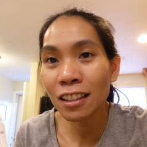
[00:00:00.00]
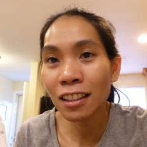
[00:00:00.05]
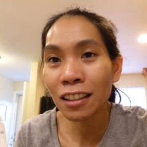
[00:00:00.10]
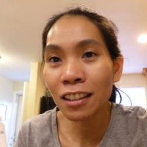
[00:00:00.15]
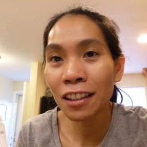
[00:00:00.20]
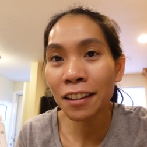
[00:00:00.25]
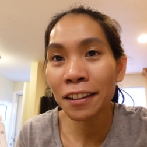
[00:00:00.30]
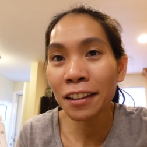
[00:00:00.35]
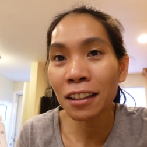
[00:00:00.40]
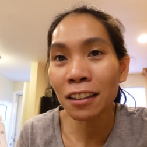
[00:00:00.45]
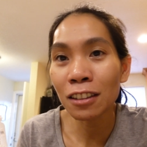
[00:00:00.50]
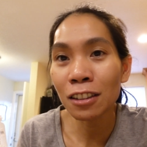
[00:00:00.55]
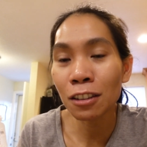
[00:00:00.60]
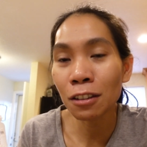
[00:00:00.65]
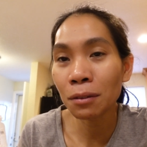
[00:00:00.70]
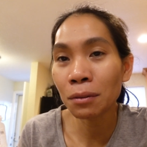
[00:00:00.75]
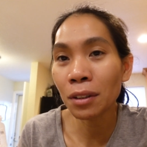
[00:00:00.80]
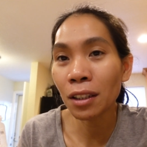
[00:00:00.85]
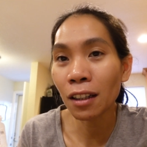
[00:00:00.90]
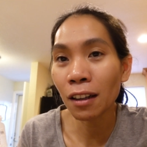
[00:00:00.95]
the details
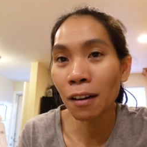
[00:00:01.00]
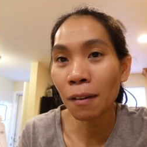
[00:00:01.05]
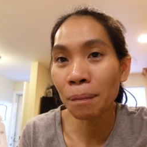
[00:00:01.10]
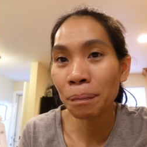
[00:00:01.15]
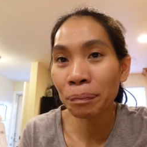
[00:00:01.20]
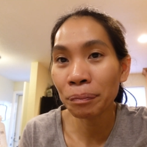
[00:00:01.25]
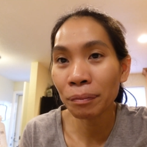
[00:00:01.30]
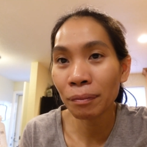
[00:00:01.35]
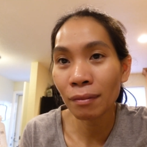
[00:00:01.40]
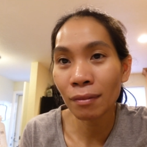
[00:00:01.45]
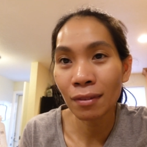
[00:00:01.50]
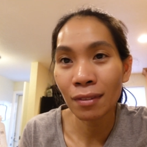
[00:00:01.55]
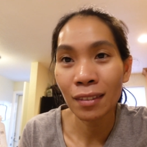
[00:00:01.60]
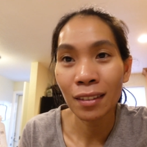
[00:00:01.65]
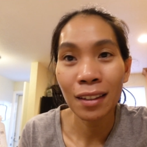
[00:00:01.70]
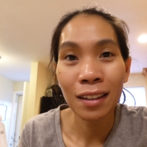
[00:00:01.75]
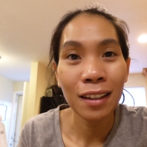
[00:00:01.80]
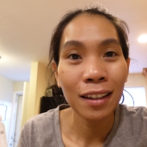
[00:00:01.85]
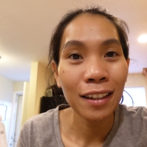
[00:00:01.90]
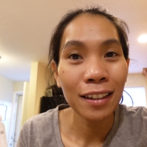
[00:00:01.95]
of the
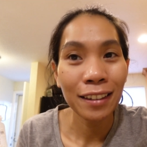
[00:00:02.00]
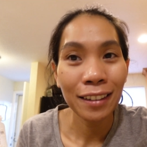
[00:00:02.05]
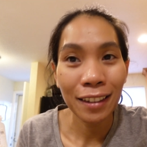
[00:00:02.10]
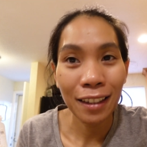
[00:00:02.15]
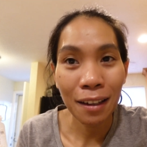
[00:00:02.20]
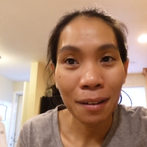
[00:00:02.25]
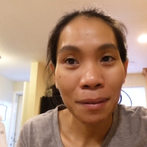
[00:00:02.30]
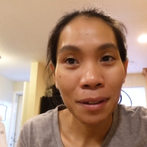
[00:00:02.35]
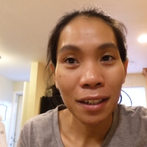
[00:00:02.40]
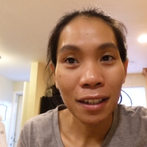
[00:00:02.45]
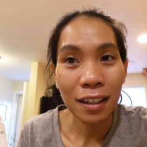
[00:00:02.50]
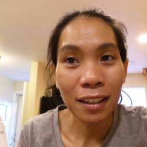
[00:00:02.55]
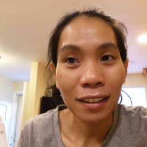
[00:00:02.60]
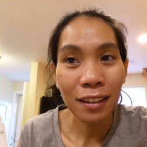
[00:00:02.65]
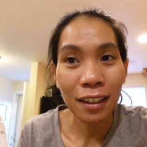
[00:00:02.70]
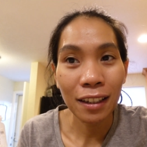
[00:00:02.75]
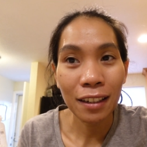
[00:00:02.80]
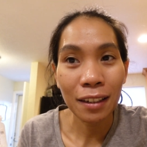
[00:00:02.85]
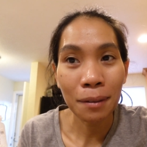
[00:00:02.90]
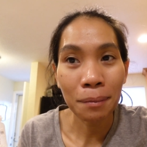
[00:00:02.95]
cabinet
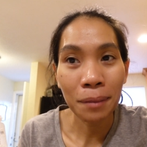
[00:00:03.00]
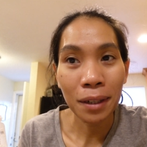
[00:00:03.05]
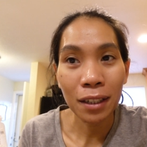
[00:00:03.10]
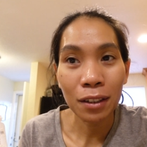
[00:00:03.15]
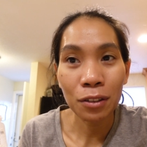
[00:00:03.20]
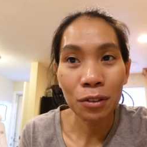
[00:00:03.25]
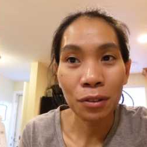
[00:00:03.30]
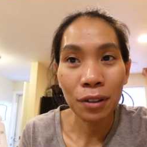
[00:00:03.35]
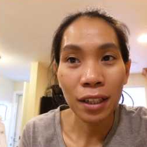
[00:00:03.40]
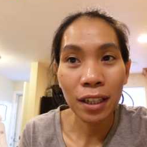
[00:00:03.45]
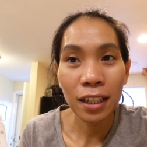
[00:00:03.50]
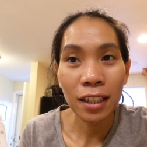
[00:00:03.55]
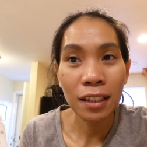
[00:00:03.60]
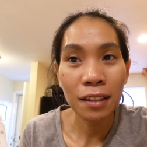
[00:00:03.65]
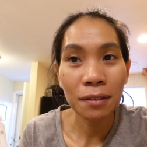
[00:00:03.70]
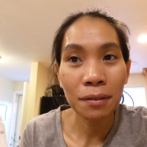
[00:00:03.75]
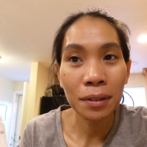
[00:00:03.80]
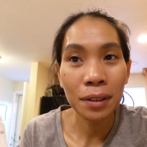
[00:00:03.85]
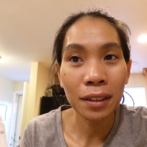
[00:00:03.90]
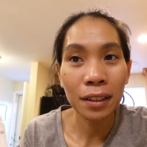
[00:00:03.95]
and the
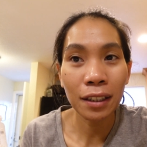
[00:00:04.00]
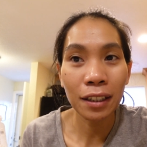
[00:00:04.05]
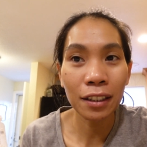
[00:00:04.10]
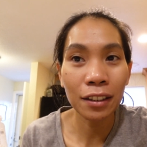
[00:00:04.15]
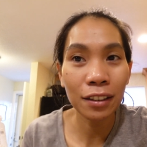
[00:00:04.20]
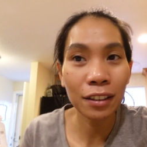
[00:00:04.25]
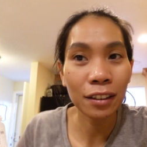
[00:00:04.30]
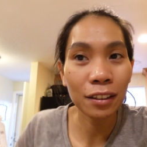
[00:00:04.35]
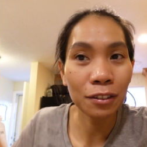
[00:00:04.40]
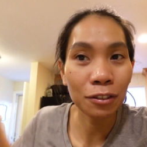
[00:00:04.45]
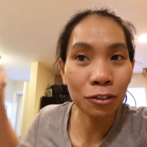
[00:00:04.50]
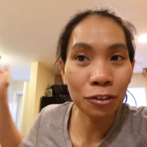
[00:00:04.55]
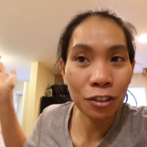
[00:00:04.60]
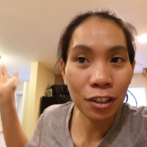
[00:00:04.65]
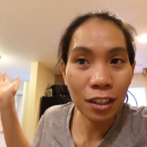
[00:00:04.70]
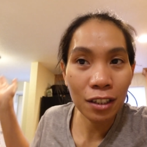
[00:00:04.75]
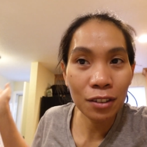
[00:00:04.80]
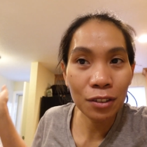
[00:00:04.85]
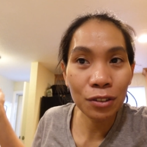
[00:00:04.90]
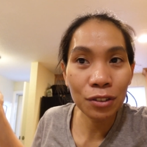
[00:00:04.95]
microwave and the
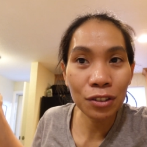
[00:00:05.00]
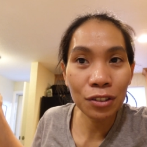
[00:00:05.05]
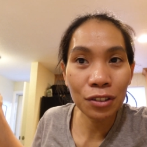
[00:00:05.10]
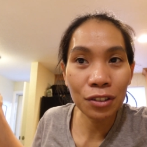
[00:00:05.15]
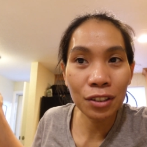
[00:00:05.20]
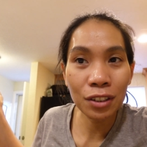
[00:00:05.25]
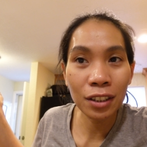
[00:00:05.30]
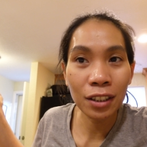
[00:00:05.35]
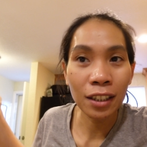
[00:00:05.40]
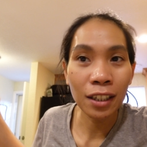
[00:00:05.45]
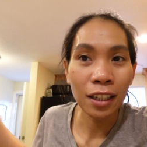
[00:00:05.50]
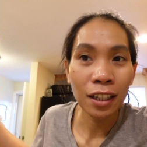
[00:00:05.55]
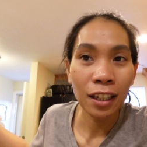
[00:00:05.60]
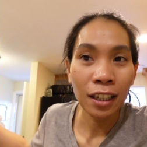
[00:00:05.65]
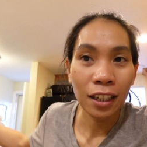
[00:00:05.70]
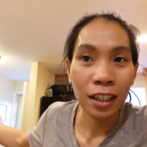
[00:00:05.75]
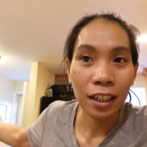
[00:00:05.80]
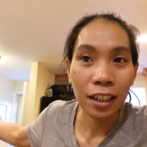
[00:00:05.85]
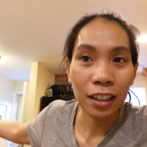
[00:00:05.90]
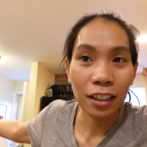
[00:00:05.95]
freezer
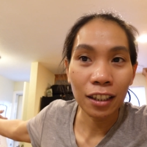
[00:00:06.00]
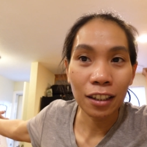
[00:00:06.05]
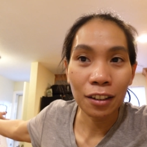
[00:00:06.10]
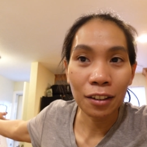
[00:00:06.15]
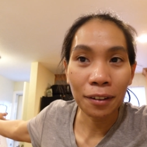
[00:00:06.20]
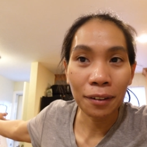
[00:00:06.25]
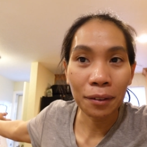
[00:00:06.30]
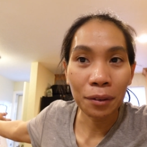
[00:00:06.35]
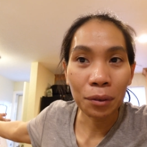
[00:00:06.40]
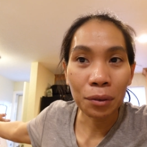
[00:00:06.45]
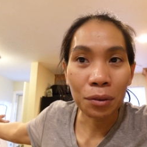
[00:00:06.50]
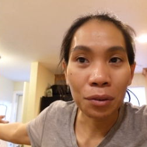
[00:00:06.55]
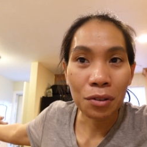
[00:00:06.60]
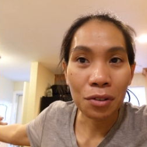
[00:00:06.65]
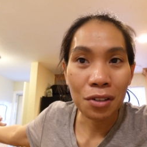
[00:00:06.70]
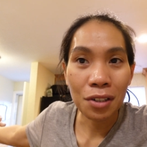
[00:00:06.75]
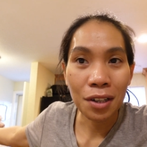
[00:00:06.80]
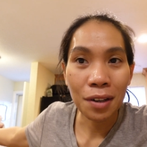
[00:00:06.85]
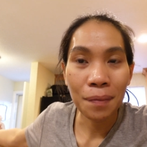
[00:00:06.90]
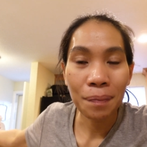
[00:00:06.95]
and then the
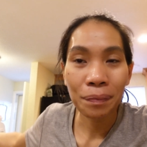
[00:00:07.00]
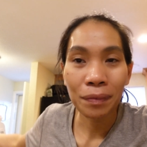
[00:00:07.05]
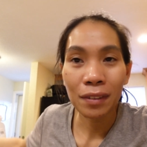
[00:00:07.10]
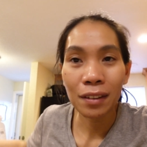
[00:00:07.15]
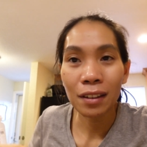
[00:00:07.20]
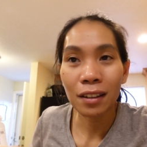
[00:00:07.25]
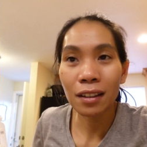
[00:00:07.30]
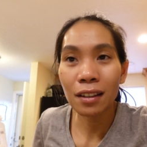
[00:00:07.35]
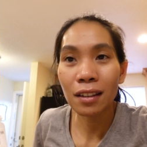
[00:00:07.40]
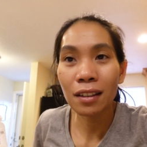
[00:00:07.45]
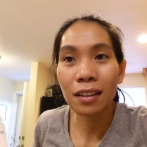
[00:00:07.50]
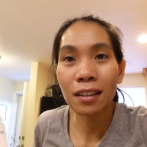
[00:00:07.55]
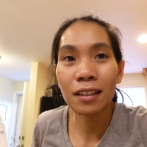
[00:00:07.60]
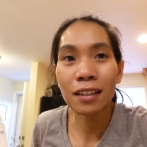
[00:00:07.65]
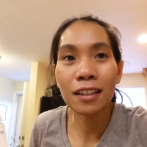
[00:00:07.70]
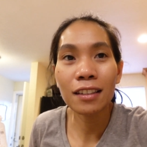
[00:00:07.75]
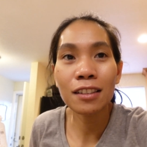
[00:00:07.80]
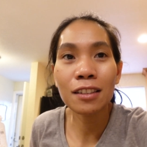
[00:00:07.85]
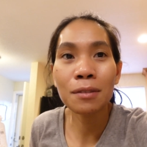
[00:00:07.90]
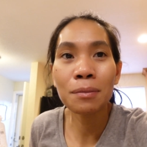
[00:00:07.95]
door.
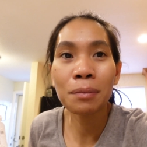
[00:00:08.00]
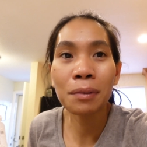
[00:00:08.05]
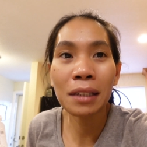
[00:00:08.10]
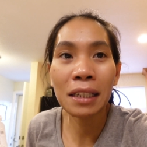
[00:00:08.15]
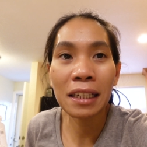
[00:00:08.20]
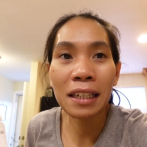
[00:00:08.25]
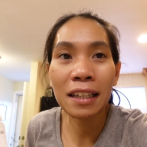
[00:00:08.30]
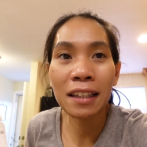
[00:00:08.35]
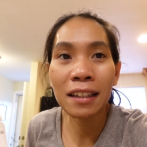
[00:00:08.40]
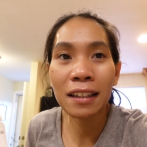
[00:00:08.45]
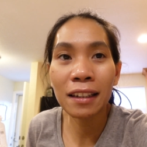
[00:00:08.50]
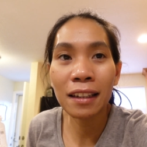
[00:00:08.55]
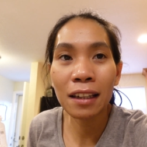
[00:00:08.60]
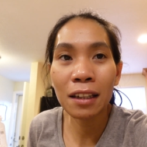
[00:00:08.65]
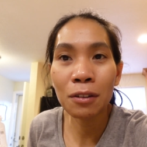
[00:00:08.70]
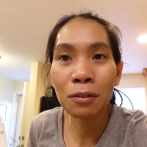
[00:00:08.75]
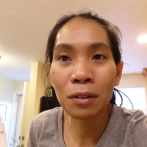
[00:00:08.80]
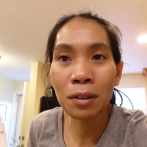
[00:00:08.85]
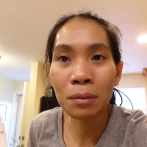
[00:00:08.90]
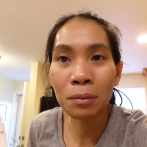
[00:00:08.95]
Let's play it
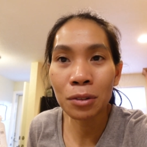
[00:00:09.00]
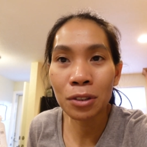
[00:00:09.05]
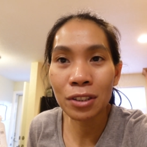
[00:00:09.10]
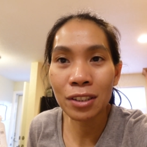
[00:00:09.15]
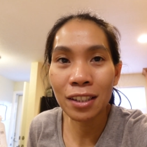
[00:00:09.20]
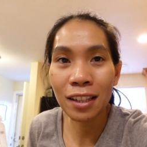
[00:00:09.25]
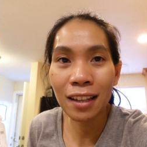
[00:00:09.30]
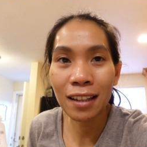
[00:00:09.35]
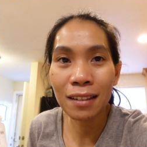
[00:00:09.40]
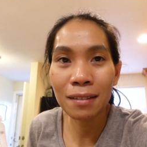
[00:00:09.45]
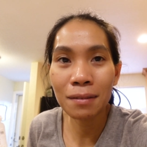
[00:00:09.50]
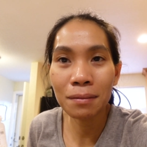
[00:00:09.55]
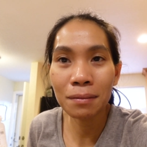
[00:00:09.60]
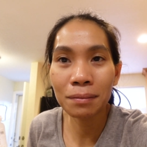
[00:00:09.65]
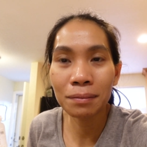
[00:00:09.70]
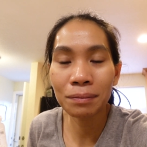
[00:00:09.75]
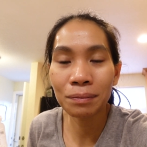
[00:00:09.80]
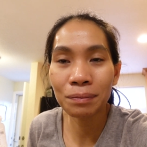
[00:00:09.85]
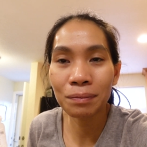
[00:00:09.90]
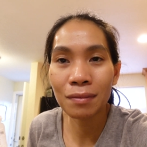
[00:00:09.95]
again one more time.
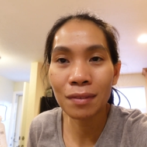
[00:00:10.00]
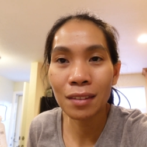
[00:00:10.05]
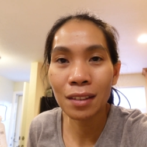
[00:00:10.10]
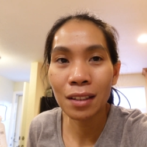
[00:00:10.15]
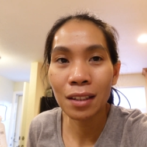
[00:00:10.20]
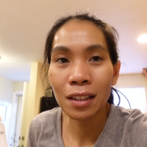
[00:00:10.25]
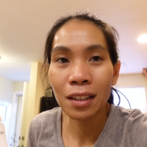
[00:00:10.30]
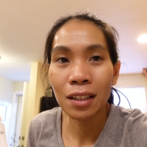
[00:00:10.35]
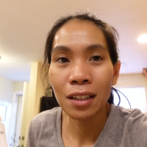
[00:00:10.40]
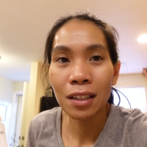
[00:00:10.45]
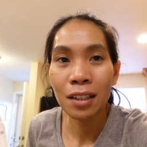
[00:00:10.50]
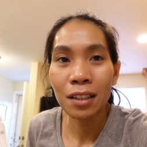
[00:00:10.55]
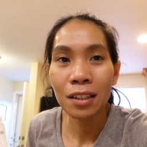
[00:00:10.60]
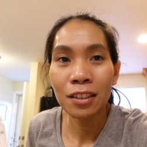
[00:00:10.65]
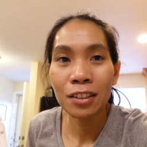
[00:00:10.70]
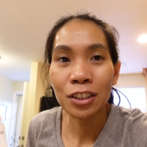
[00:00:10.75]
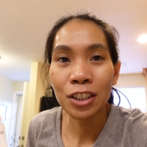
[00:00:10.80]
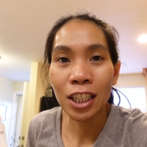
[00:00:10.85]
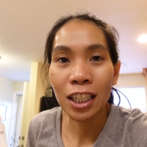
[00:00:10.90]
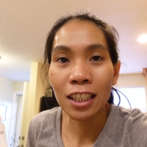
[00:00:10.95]

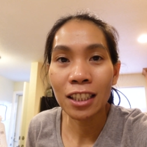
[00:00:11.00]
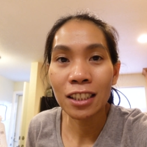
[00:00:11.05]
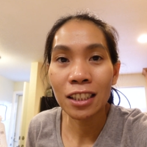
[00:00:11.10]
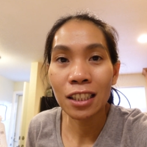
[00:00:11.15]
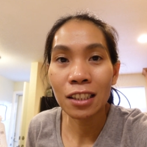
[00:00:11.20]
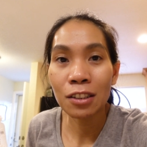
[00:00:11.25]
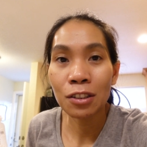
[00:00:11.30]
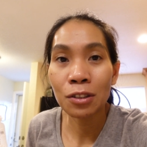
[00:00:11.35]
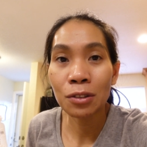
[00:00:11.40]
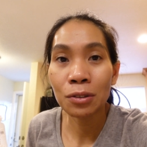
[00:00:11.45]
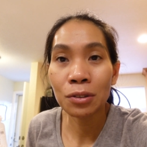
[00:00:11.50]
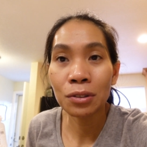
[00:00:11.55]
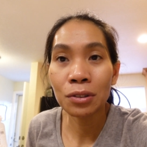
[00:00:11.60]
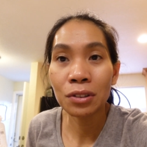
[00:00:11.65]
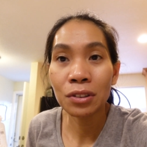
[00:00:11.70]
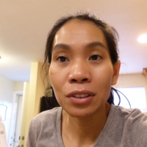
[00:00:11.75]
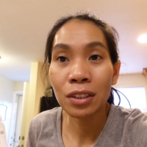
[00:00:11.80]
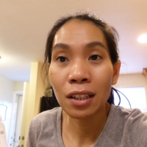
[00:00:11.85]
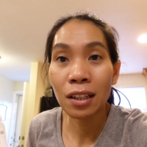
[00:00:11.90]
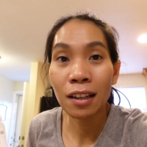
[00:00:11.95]
Change it to
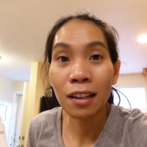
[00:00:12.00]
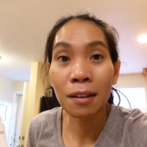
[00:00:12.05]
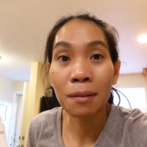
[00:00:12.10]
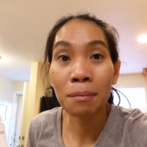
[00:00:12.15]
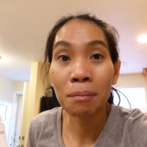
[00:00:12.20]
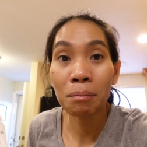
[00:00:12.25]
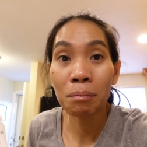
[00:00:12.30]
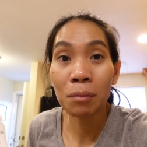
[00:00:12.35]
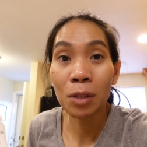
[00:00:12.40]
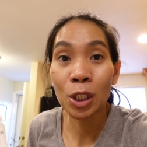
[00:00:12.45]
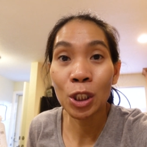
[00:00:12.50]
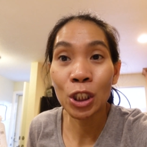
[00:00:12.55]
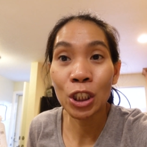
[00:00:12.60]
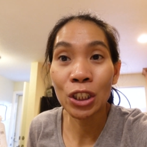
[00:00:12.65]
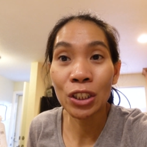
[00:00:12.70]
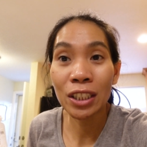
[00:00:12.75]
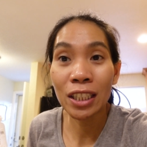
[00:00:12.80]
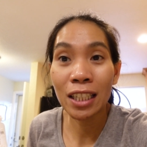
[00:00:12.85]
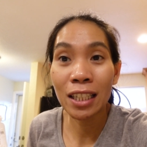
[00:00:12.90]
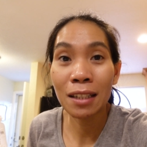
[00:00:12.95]
the
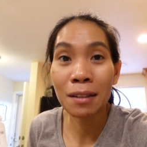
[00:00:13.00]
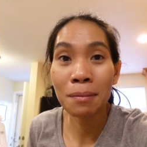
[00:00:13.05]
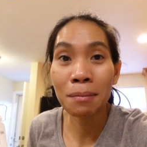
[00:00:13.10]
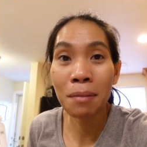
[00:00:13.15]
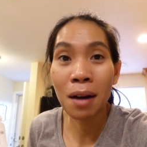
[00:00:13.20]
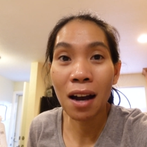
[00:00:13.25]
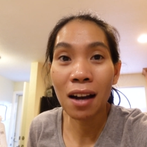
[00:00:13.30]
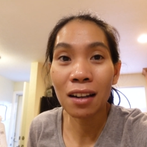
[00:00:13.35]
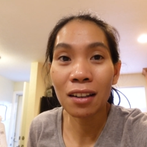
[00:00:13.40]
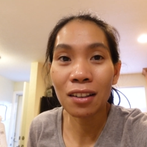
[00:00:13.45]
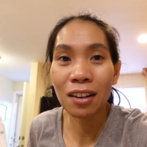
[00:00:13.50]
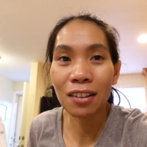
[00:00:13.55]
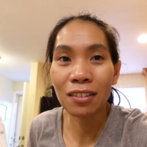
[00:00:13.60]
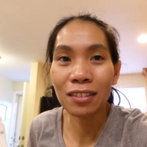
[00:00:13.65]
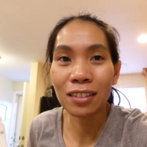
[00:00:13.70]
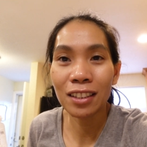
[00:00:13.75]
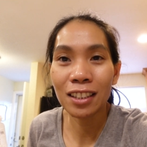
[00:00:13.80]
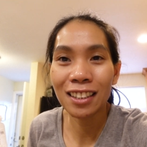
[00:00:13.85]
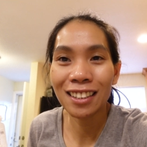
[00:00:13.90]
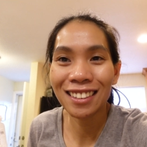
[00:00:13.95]
blurry
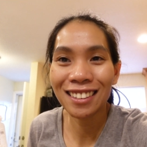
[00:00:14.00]
background.